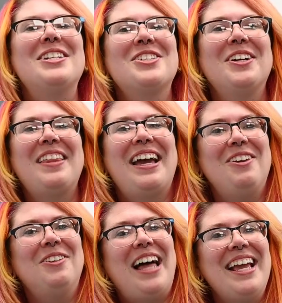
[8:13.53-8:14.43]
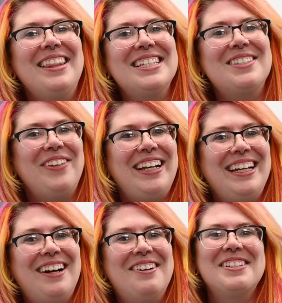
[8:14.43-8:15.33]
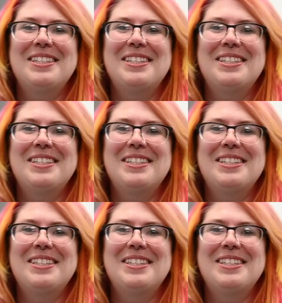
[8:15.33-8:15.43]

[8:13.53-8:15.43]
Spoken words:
sure that you like this video,